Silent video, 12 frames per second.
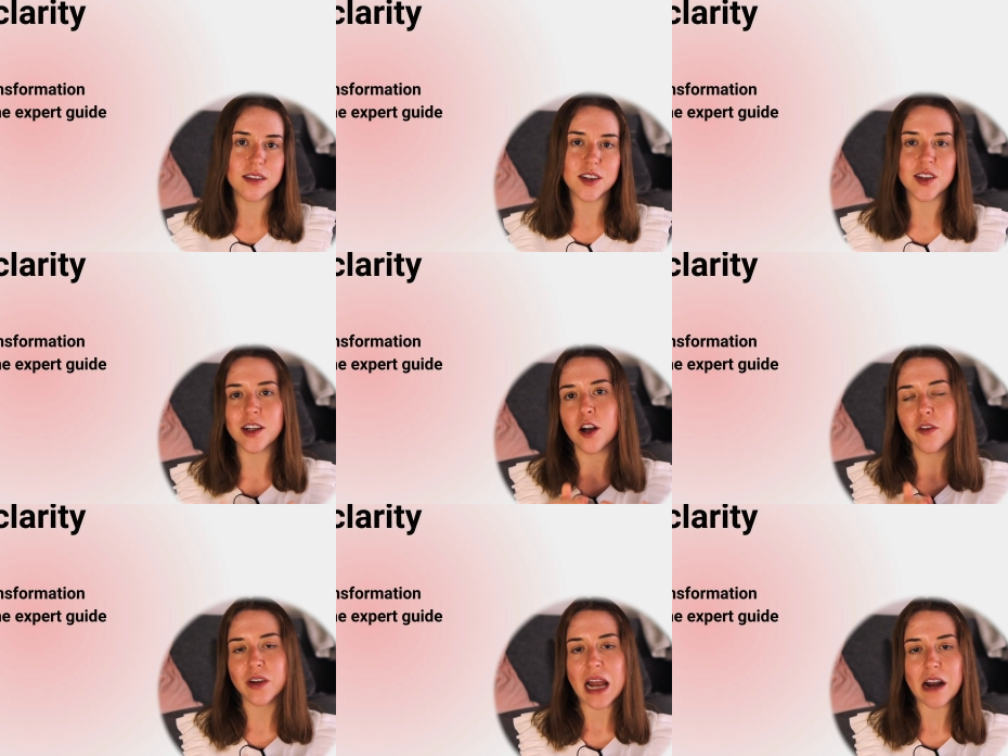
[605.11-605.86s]
There's a lot
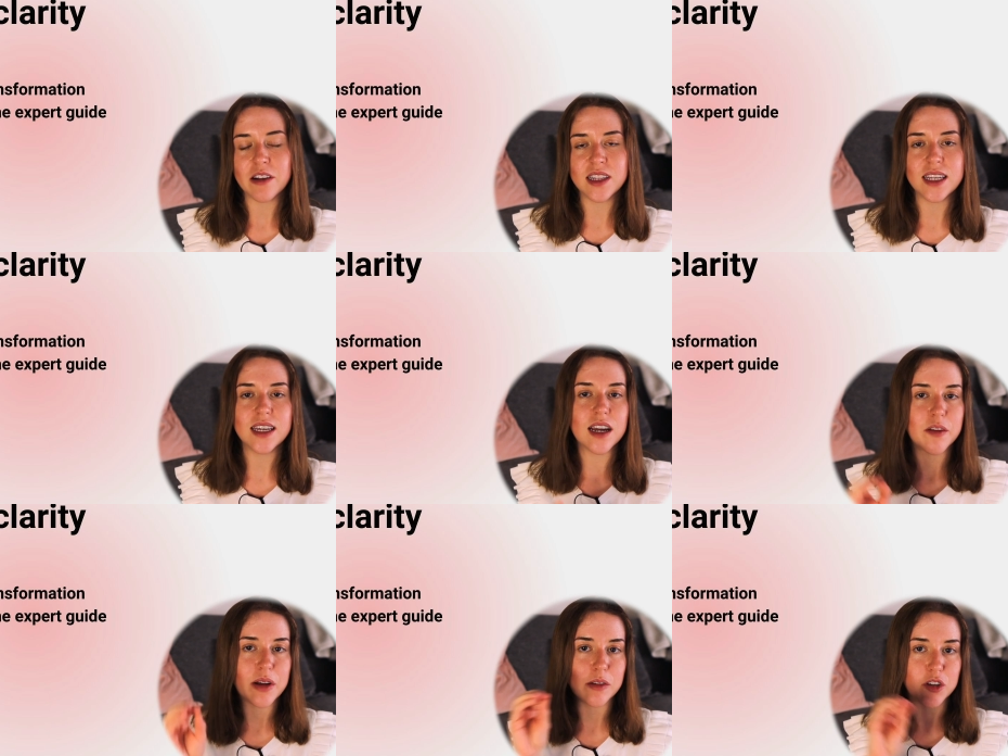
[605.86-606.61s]
of clarity
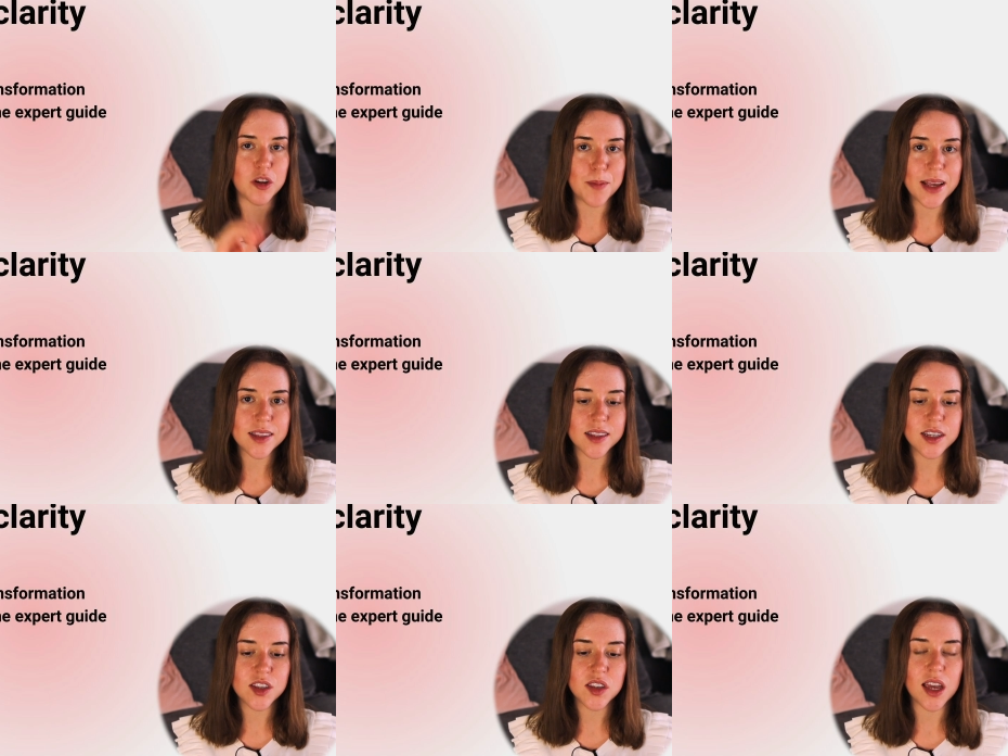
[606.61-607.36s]
around her
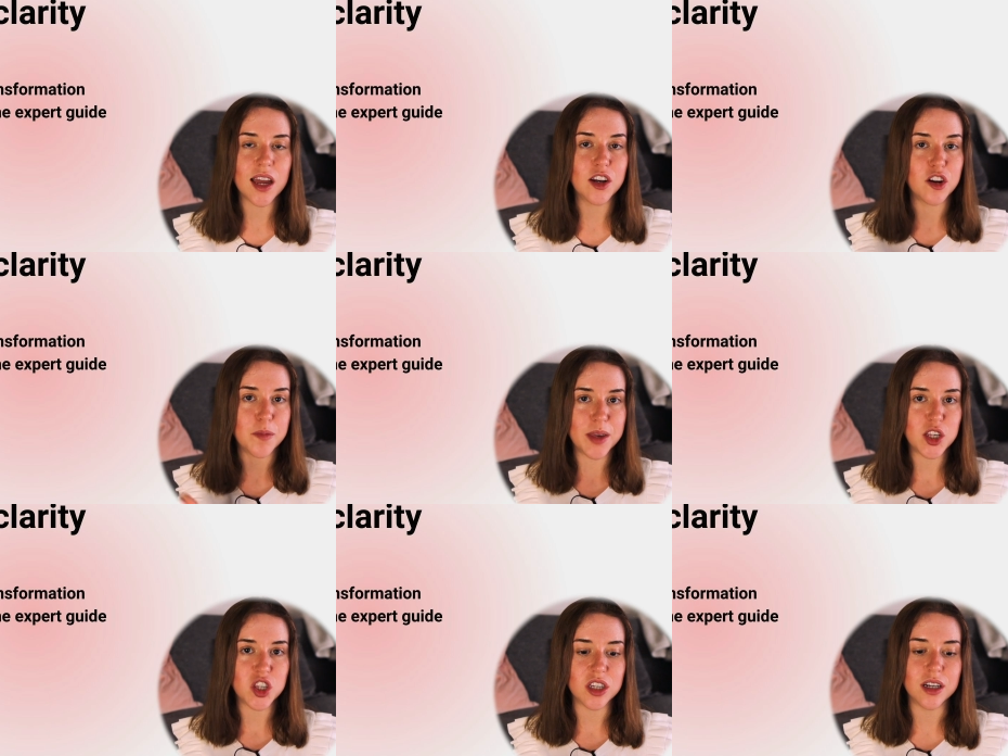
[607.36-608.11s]
message and her
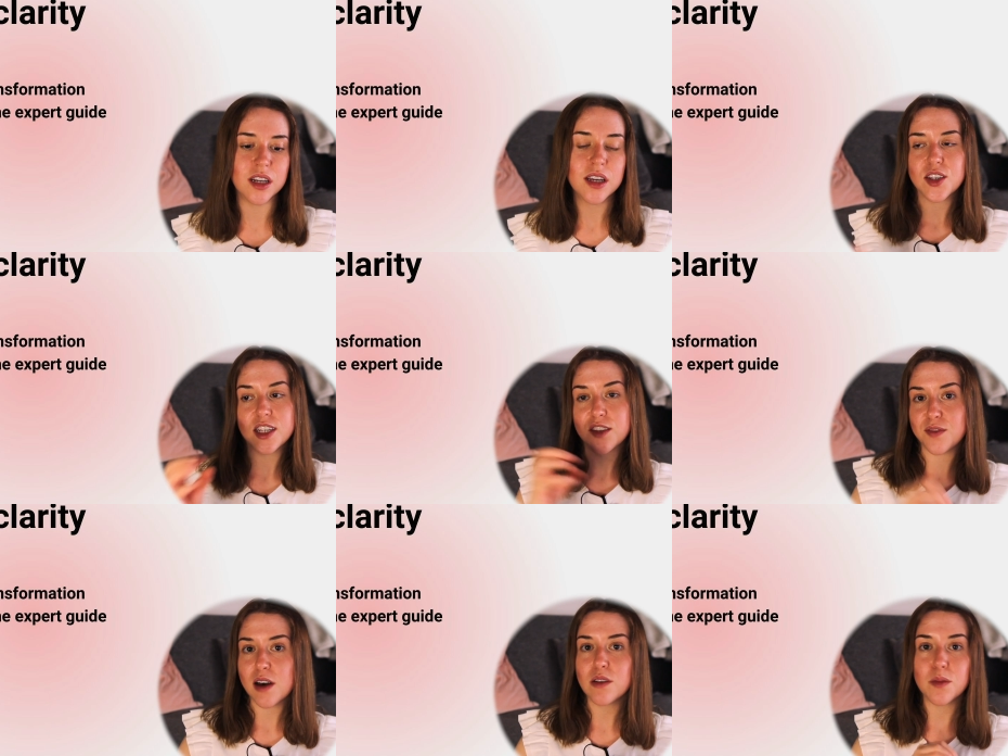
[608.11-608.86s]
mission. She's
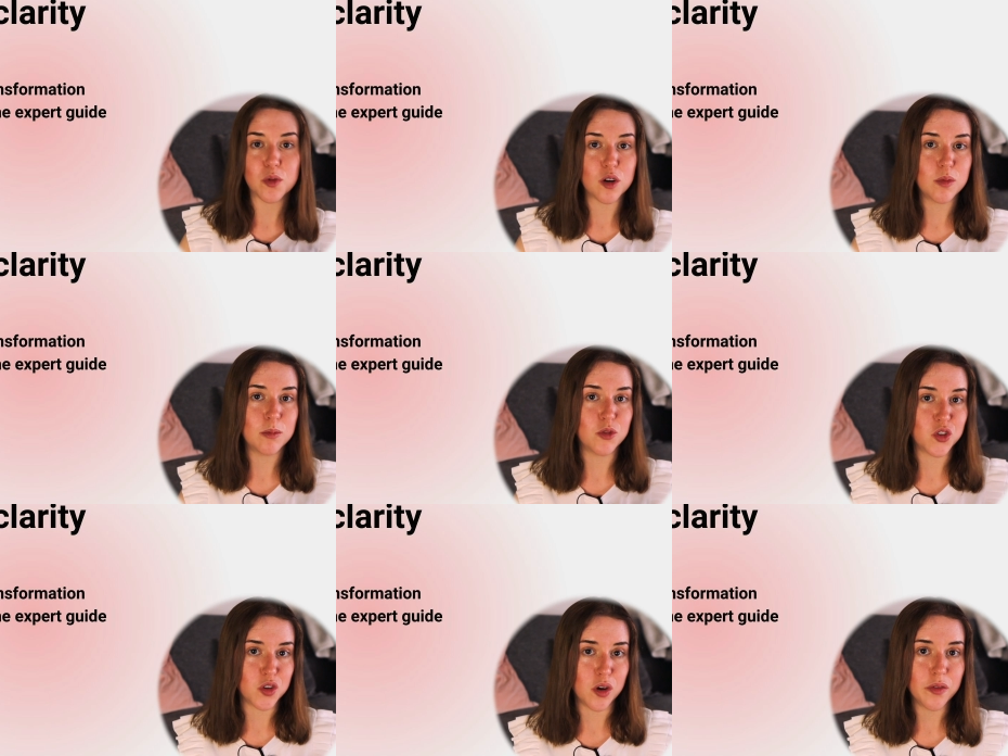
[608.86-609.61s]
found a problem to
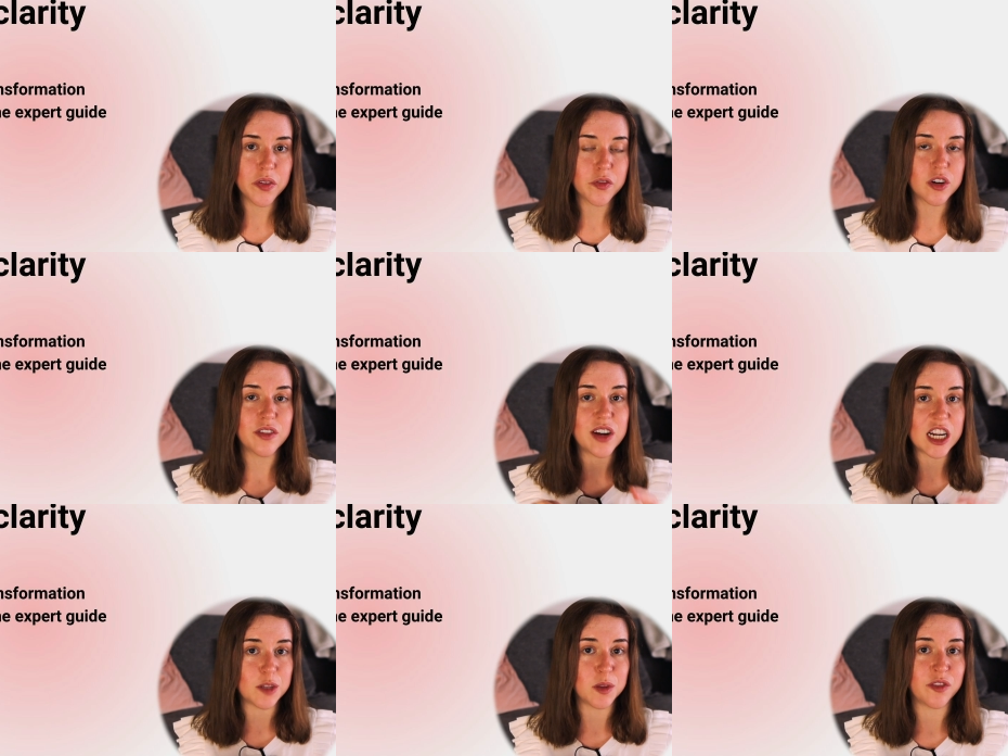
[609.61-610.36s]
solve for a
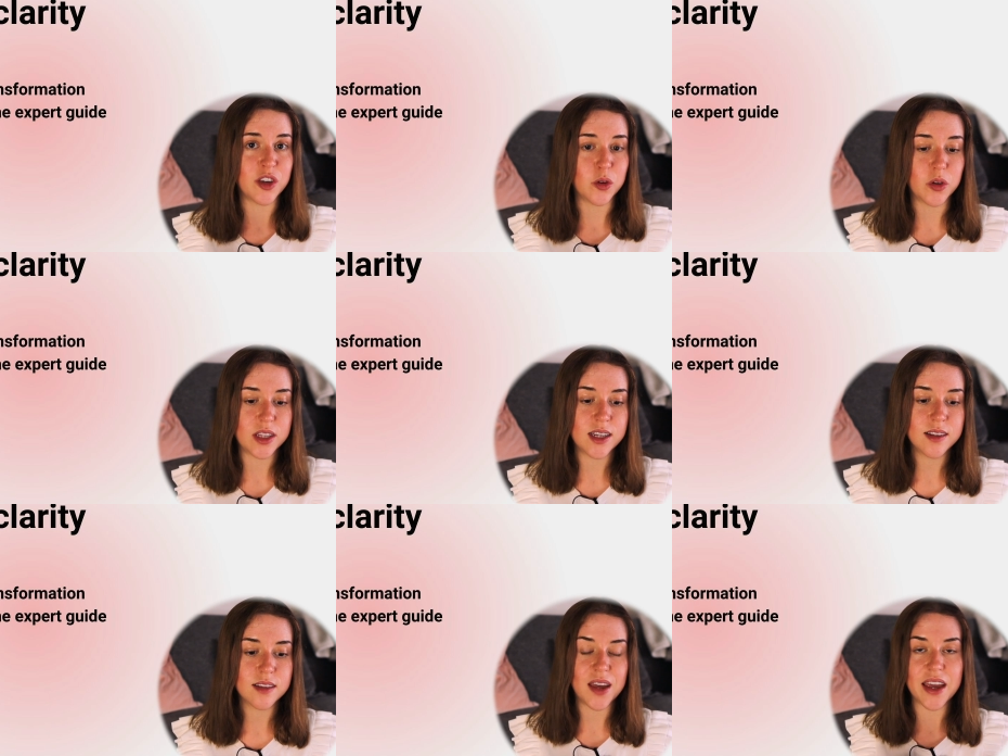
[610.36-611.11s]
very specific
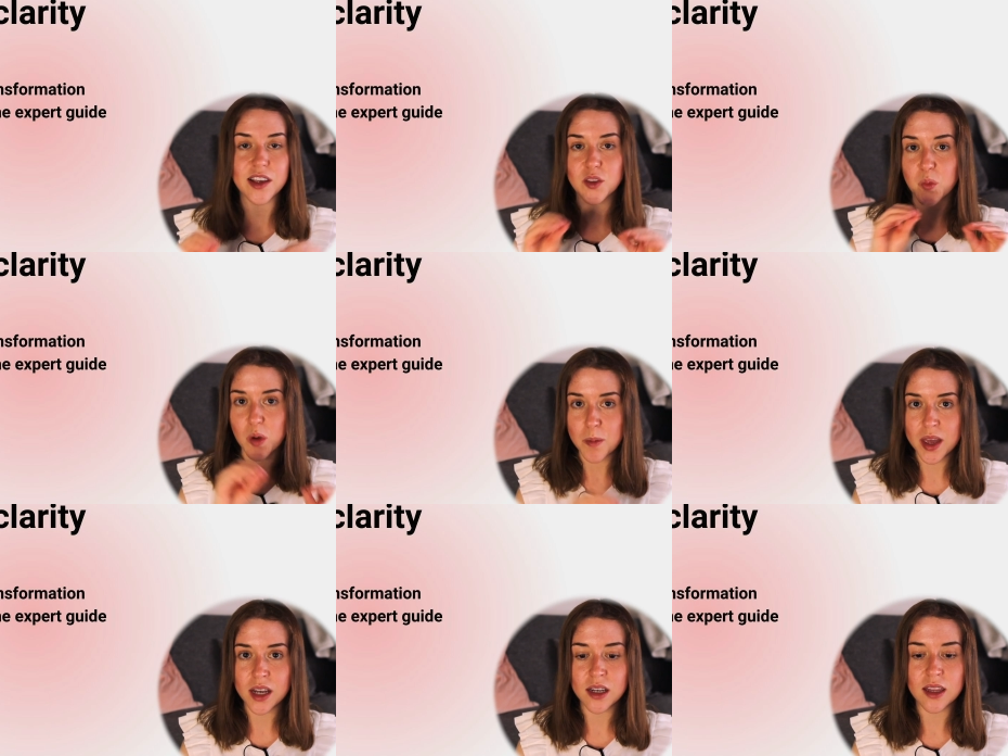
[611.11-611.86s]
audience, that is women